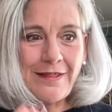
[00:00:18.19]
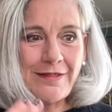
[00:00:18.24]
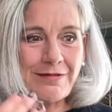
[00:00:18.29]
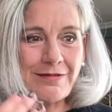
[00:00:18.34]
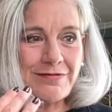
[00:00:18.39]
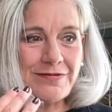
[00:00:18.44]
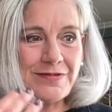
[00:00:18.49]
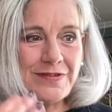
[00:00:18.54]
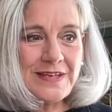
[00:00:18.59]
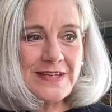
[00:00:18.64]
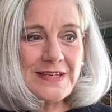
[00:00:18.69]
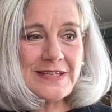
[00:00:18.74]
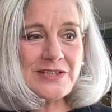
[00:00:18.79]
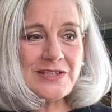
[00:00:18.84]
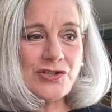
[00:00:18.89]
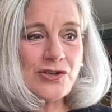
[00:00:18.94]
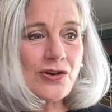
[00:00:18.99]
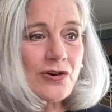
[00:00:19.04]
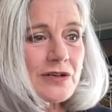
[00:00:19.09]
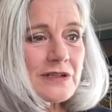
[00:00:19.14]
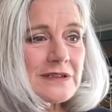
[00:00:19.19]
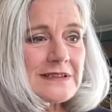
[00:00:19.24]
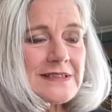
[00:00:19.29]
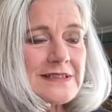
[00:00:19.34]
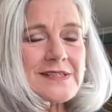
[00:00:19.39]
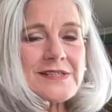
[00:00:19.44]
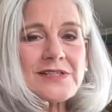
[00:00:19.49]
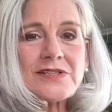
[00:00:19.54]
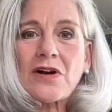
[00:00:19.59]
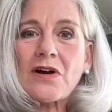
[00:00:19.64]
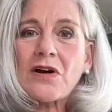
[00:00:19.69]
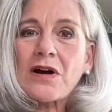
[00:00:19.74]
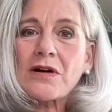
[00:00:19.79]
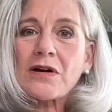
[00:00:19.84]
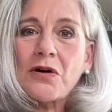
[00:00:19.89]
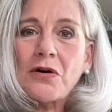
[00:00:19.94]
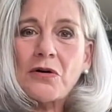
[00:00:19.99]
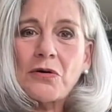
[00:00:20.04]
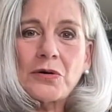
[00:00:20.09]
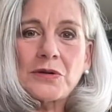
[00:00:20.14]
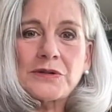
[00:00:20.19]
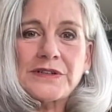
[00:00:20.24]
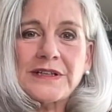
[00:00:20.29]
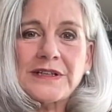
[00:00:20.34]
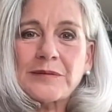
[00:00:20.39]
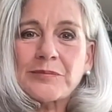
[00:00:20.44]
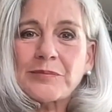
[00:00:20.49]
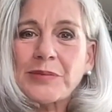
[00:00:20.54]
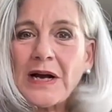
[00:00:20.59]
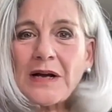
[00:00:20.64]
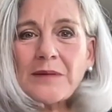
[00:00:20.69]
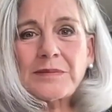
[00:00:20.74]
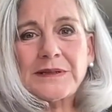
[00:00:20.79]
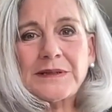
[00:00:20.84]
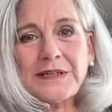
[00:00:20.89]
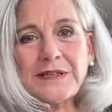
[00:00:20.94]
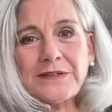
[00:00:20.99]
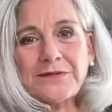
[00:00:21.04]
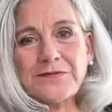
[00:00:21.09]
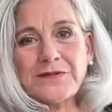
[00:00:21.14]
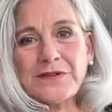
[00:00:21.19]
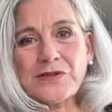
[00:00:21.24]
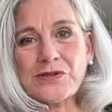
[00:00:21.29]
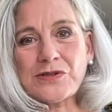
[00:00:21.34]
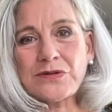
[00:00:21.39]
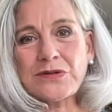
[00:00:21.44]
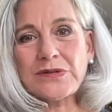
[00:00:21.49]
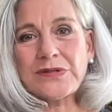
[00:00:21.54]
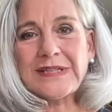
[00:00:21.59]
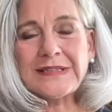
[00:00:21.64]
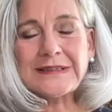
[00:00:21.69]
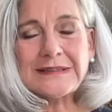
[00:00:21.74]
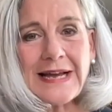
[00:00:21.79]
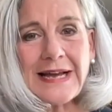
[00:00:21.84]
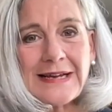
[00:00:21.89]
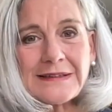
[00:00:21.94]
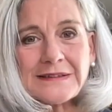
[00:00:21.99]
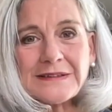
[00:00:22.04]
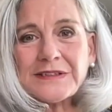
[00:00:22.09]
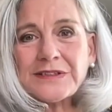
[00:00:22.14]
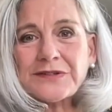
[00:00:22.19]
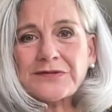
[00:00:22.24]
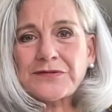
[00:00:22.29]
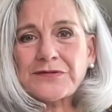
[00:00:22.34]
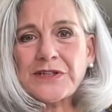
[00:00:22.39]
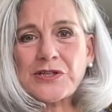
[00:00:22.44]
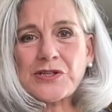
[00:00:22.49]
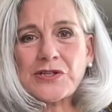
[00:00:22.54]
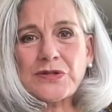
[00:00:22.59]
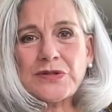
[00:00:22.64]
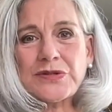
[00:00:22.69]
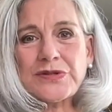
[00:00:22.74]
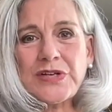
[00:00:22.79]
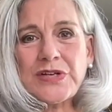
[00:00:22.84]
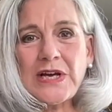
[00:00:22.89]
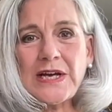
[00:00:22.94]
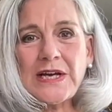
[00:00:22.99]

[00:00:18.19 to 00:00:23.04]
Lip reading: The journalists are holding public officials, elected officials,